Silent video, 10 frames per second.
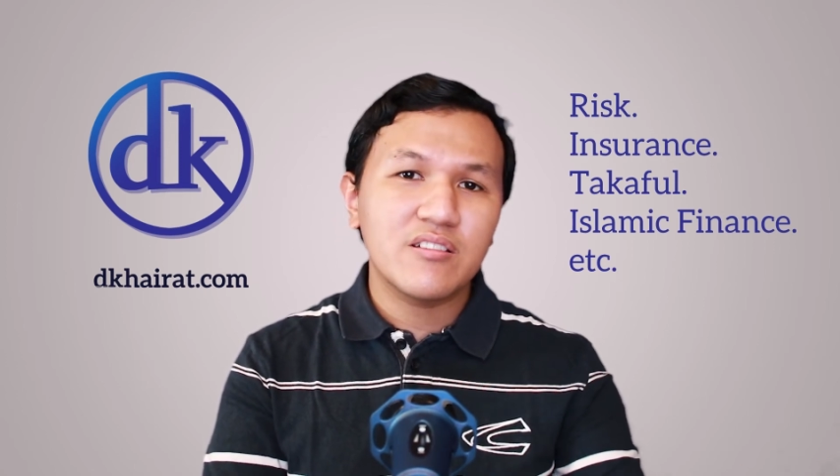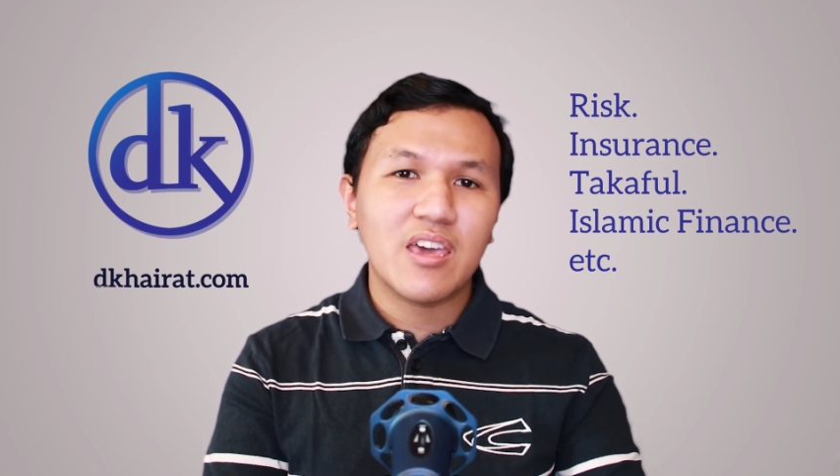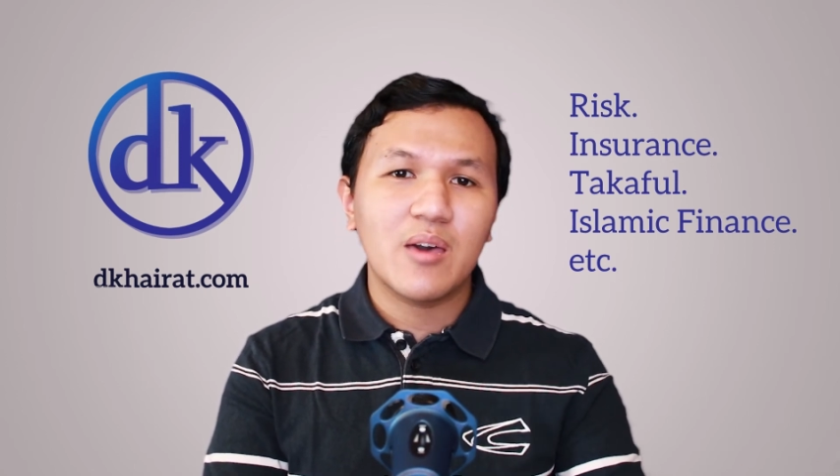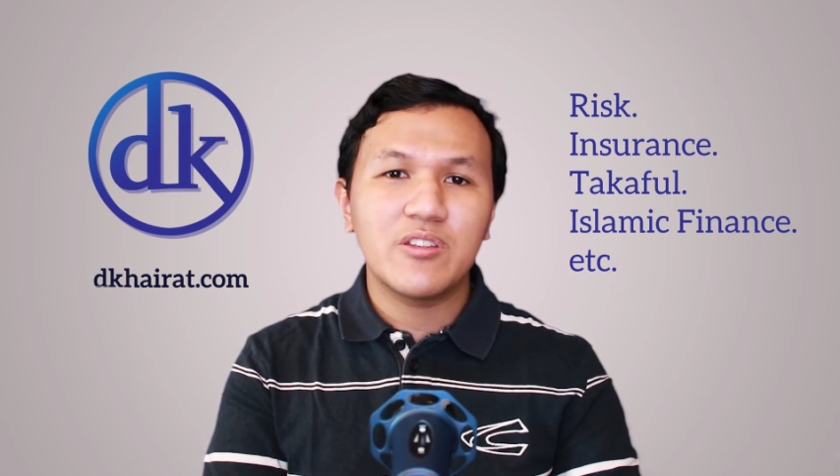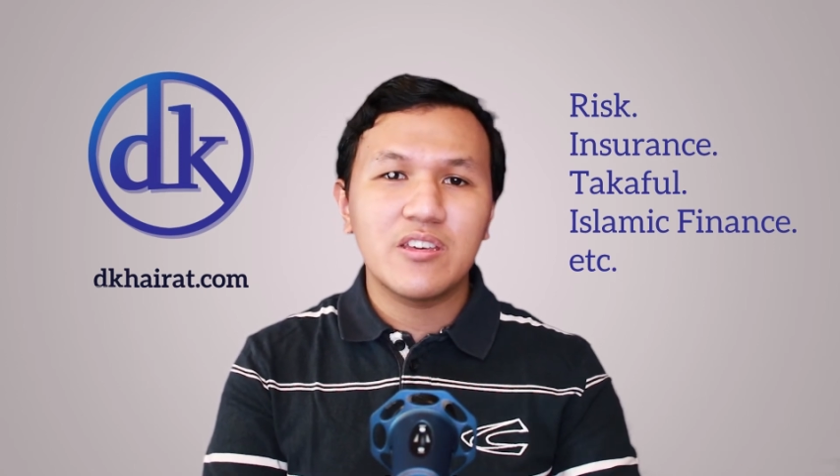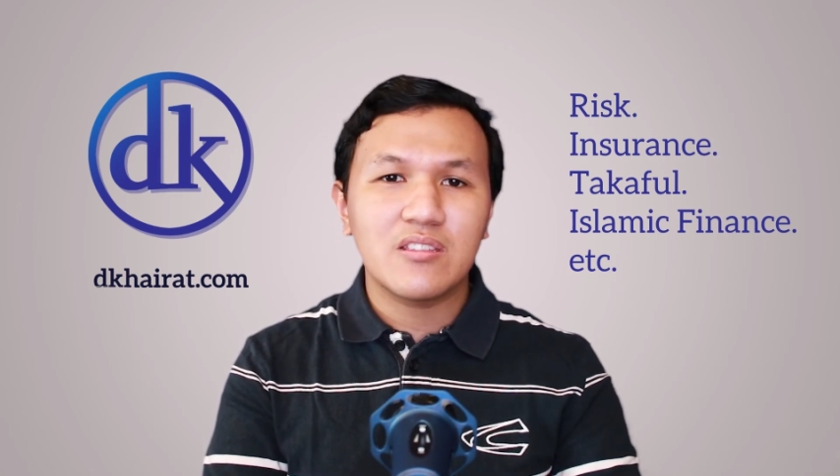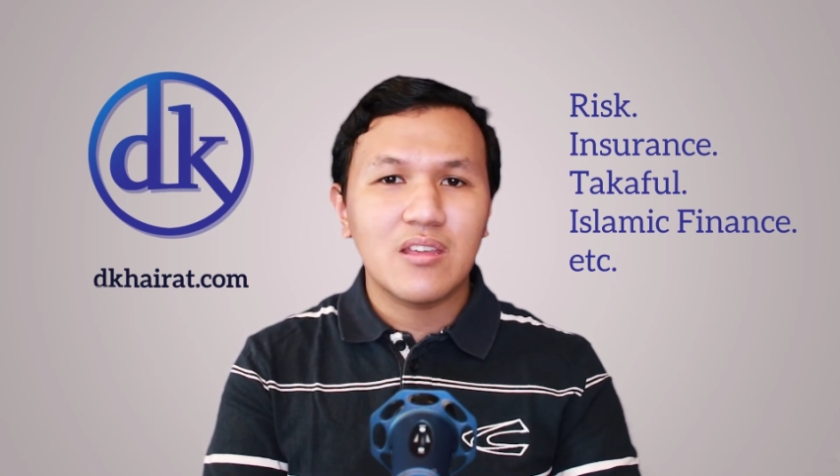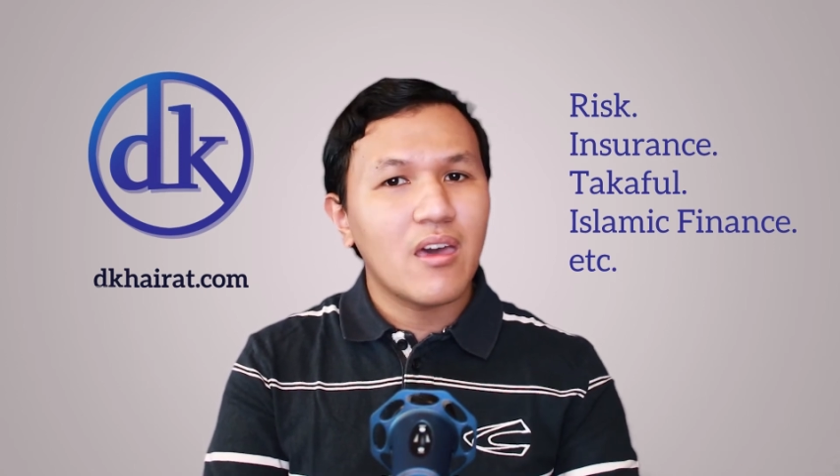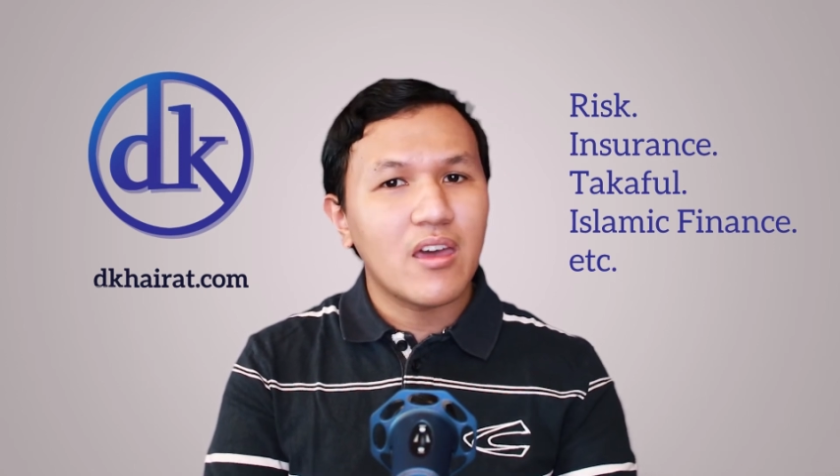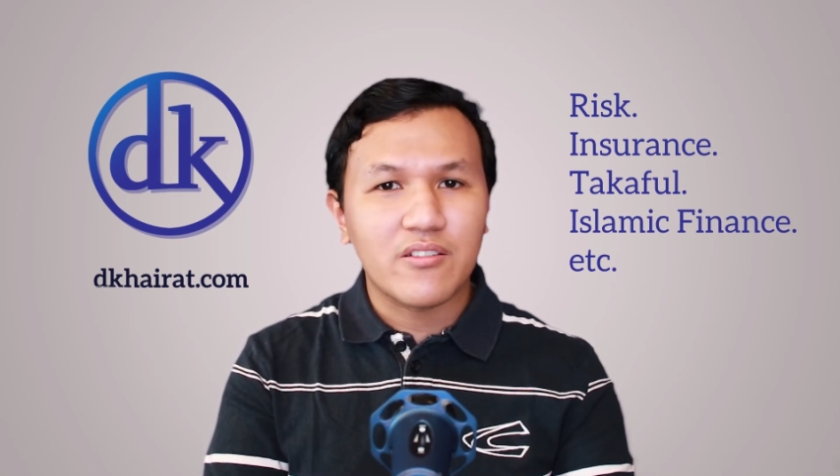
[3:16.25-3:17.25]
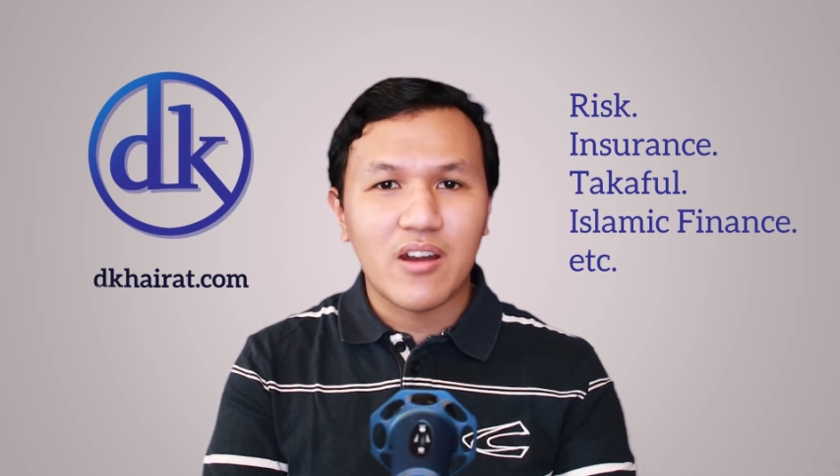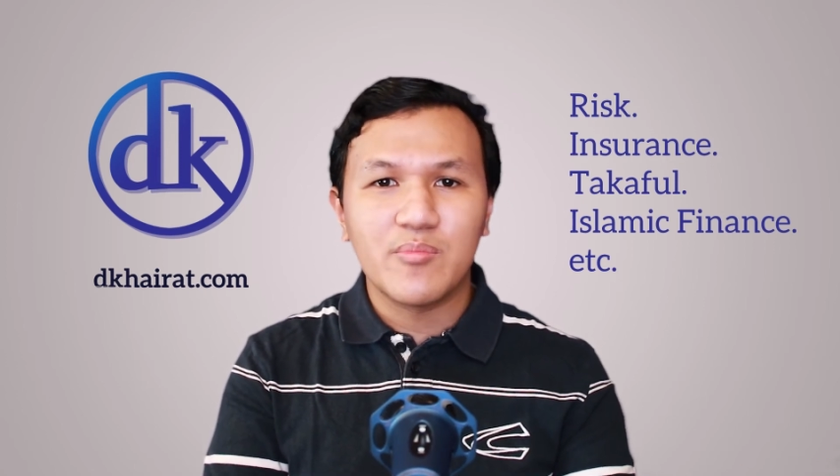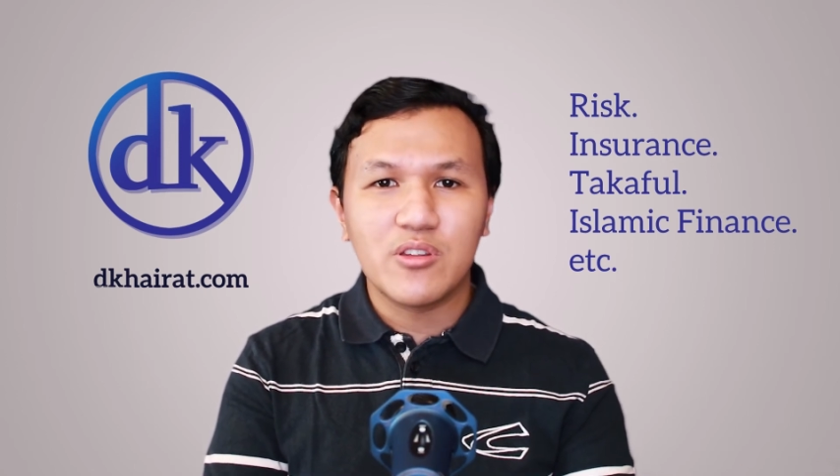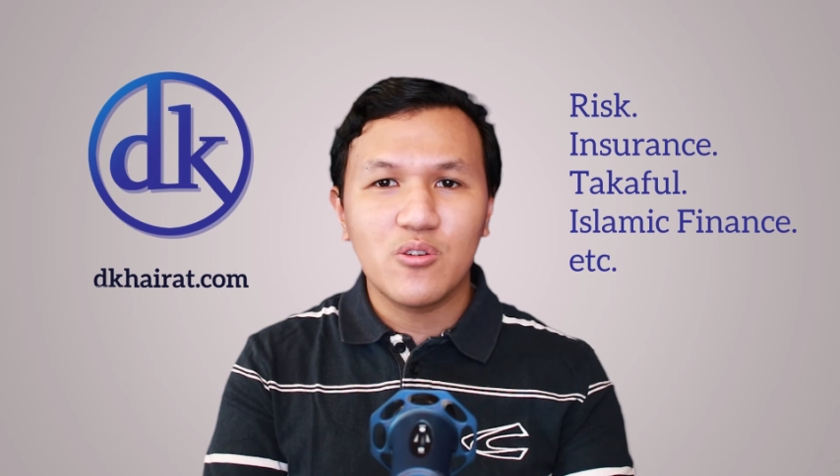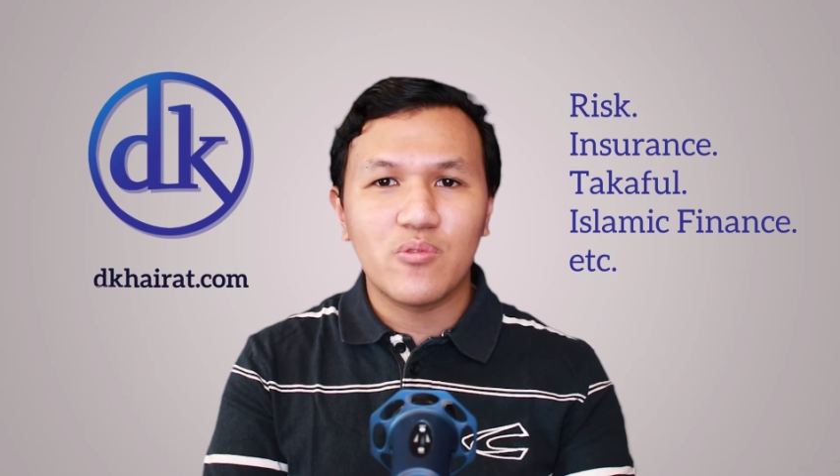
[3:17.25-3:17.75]
cabinet and
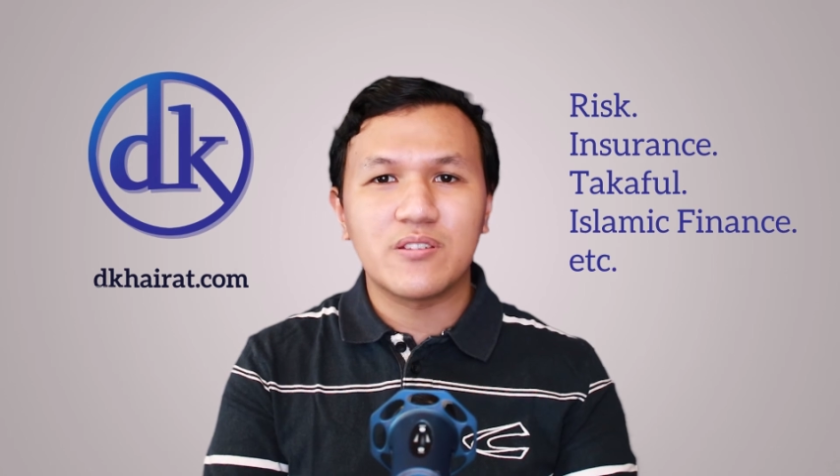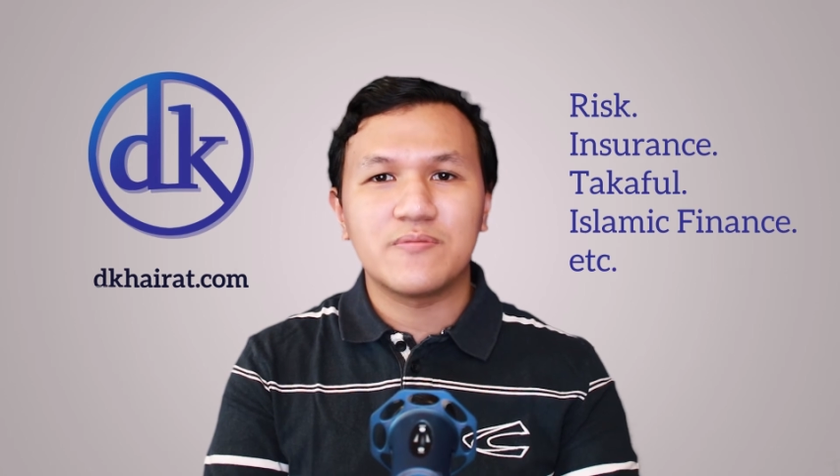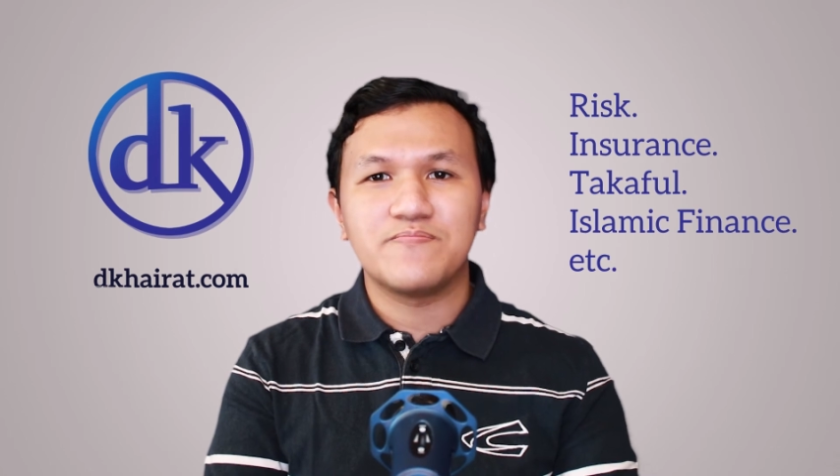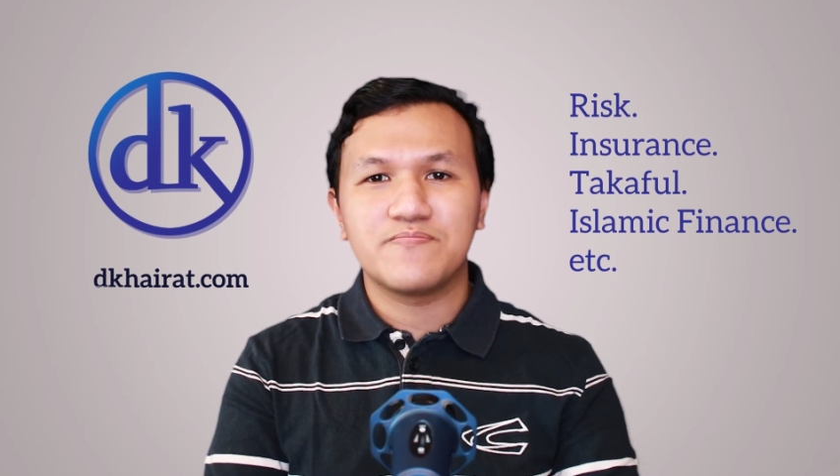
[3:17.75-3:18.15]
grab a new one.